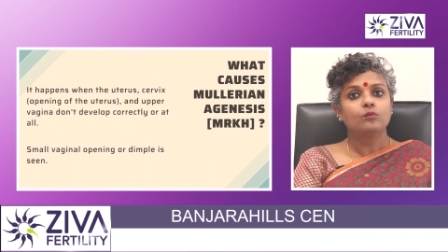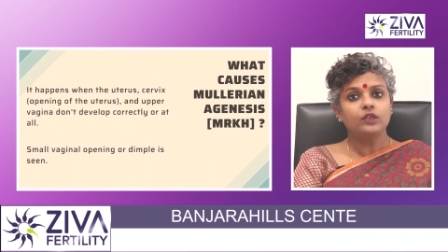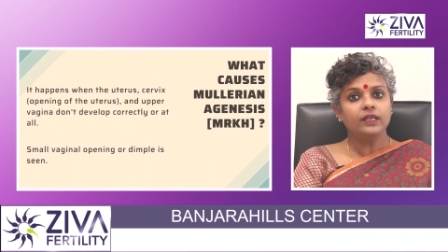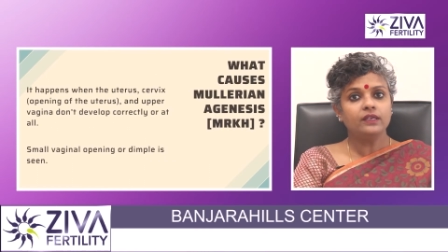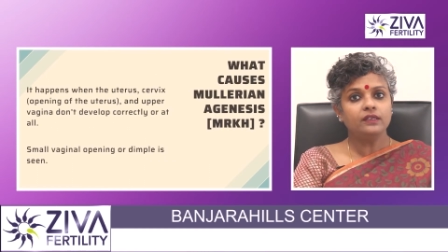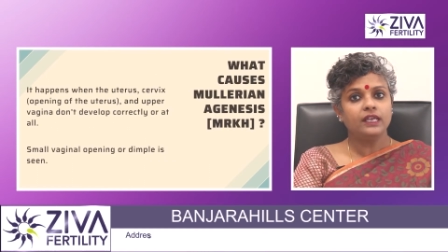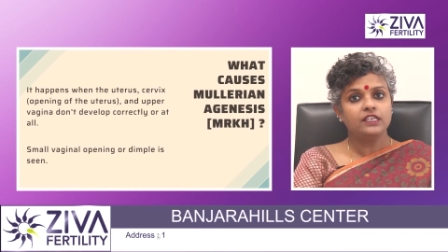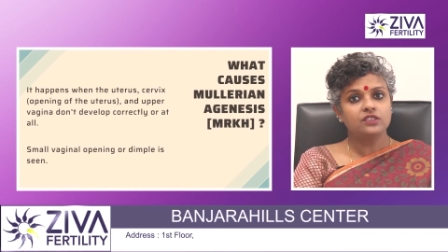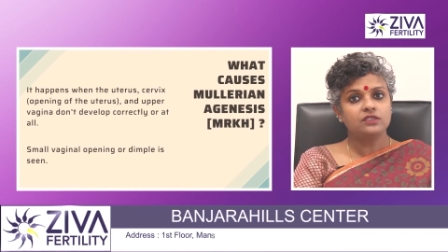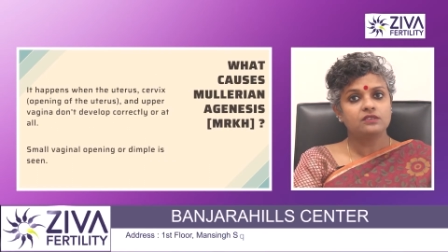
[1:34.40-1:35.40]
Mullerian
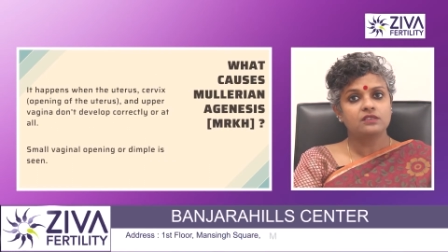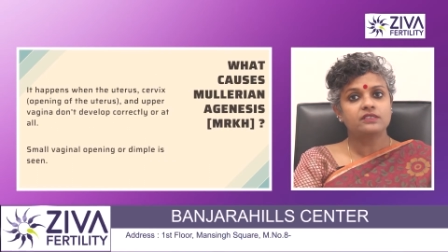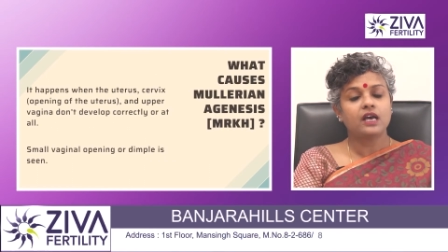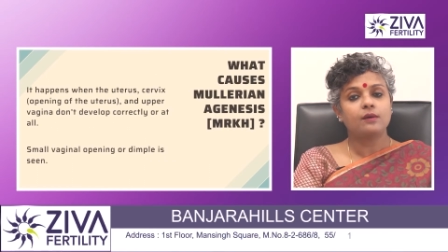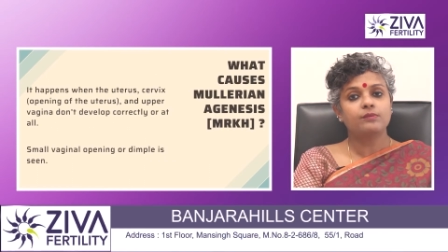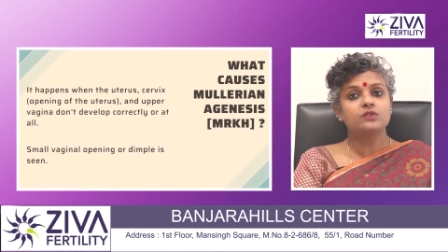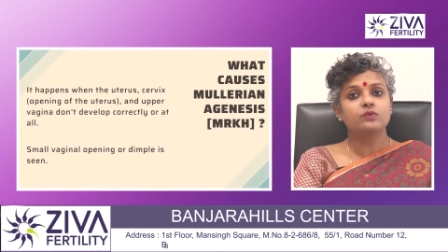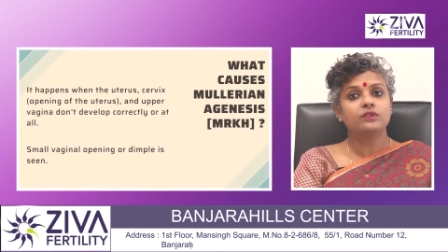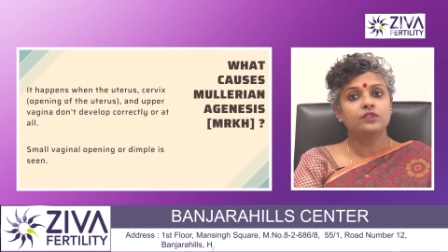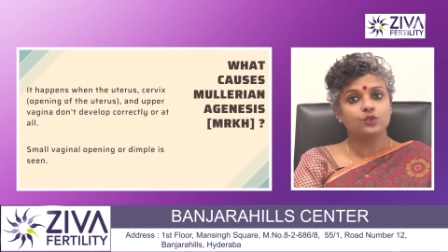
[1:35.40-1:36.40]
agenesis happens
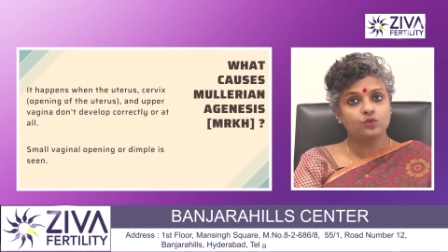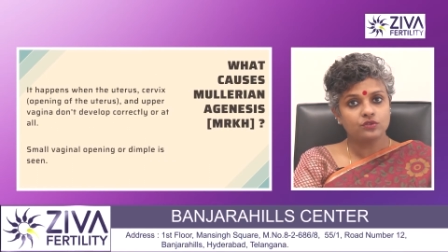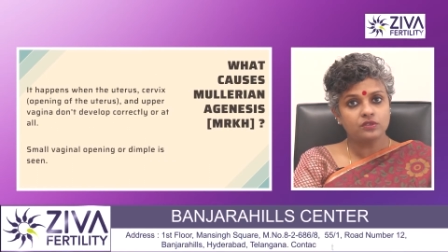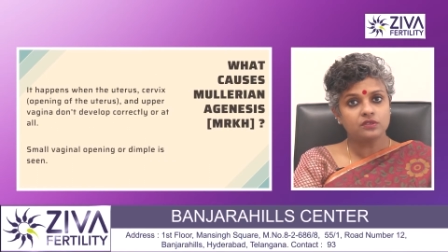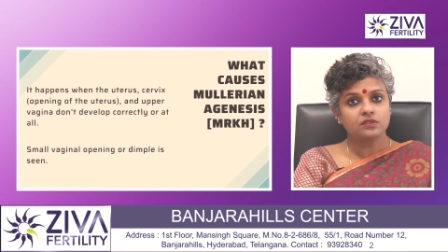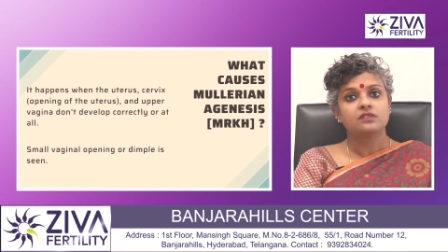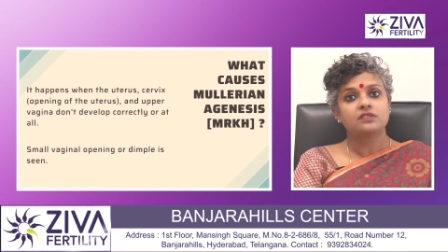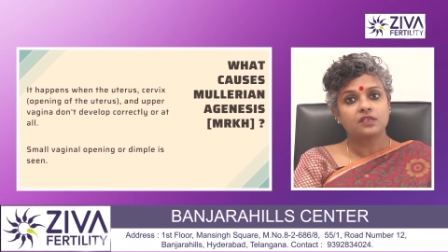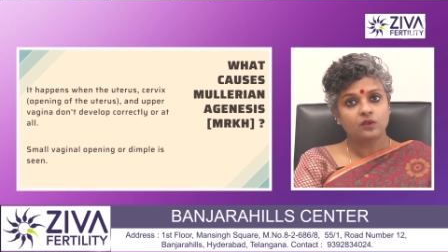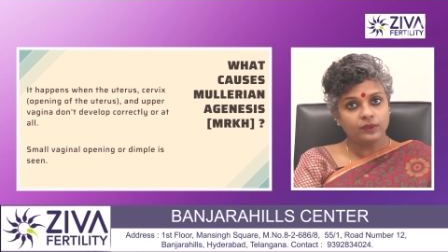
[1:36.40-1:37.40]
with the uterus,
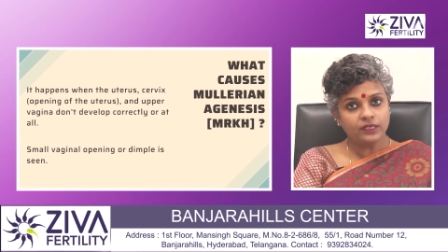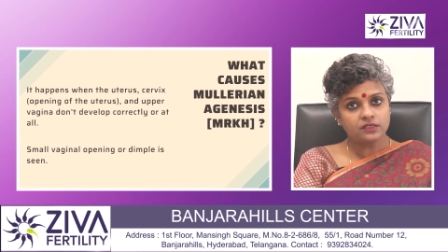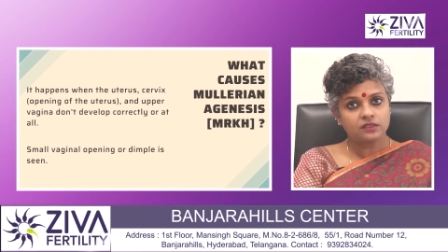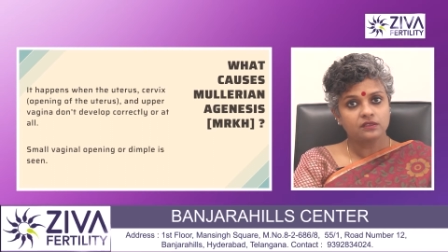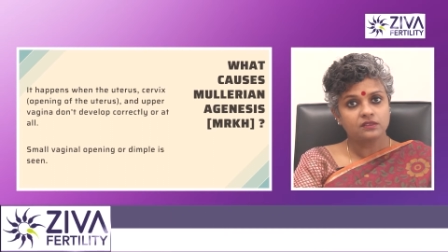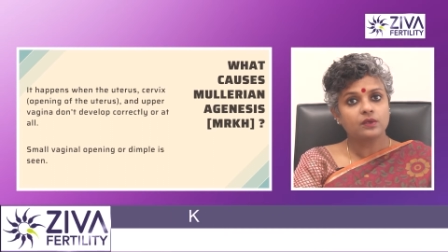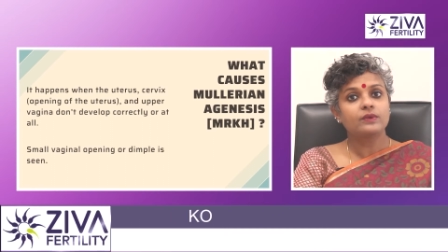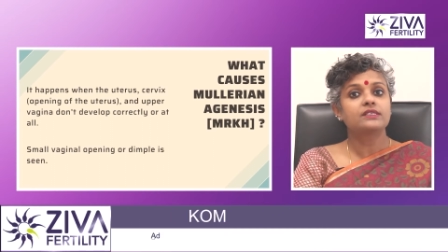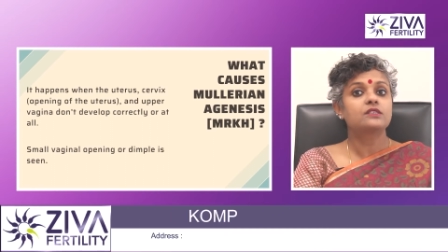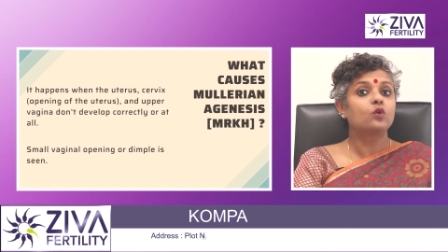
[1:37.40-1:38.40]
cervix,
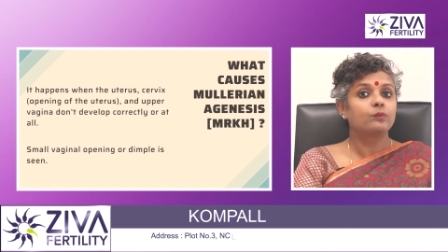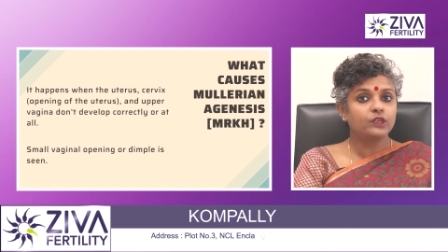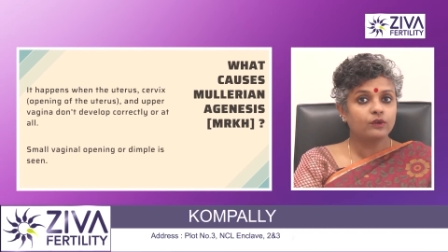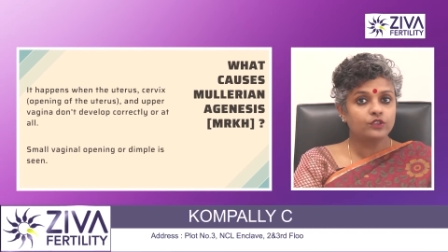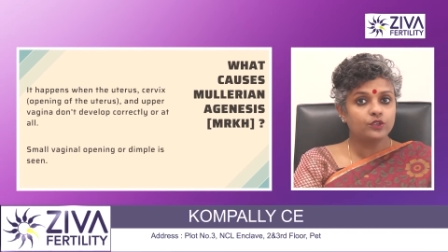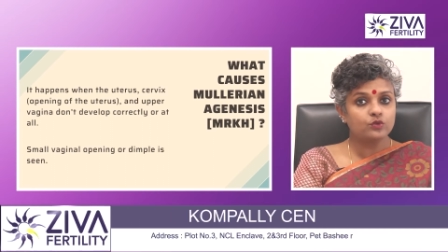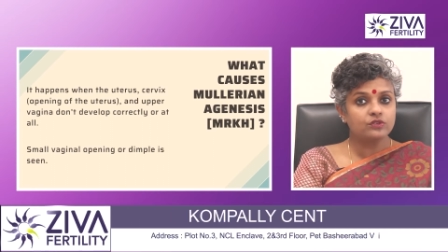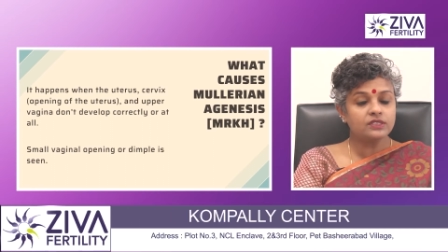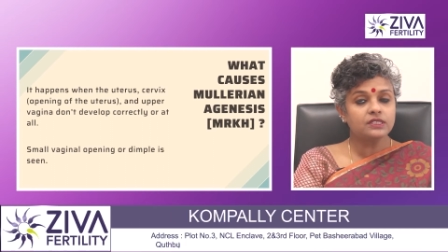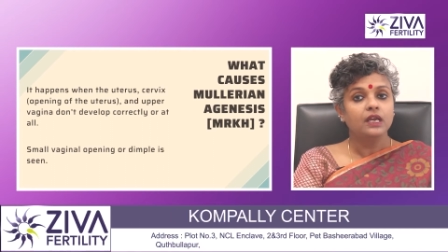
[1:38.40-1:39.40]
cervix is the opening of the
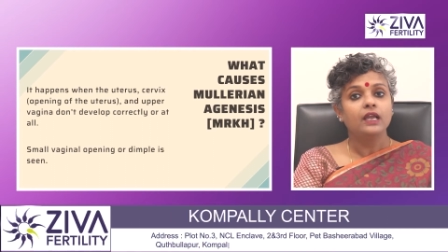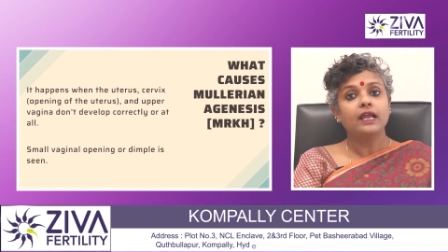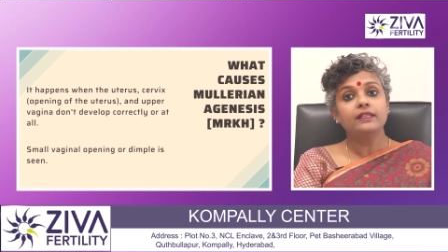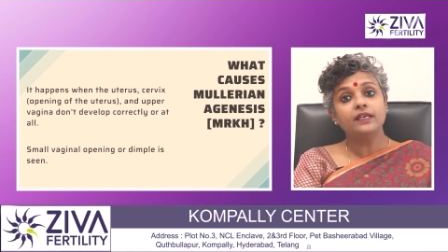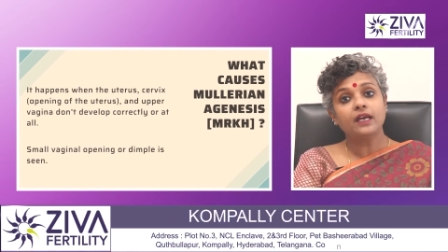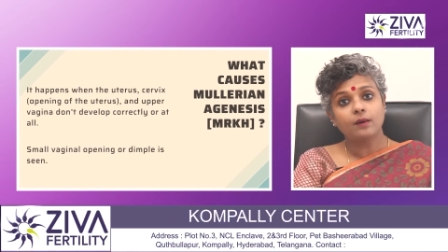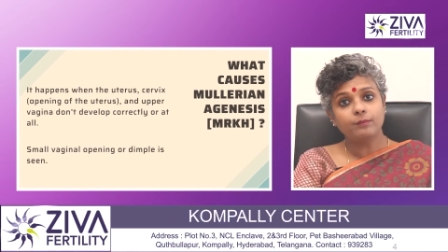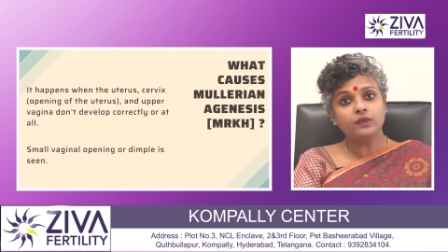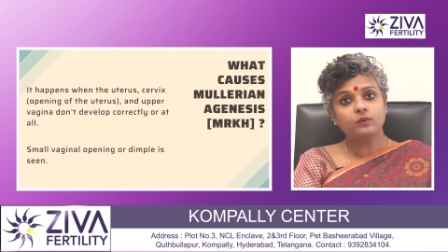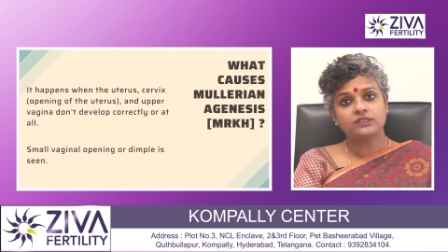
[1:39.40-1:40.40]
uterus, and the
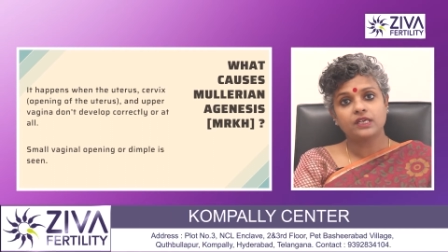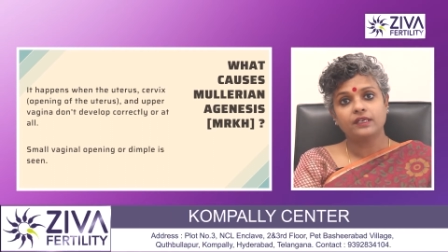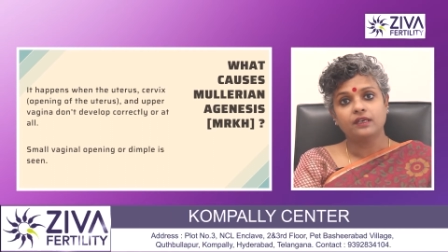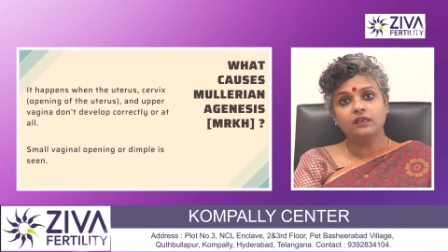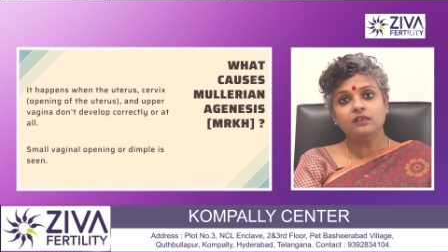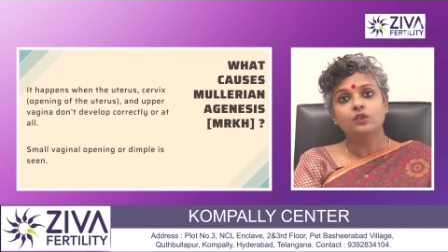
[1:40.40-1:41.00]
upper vagina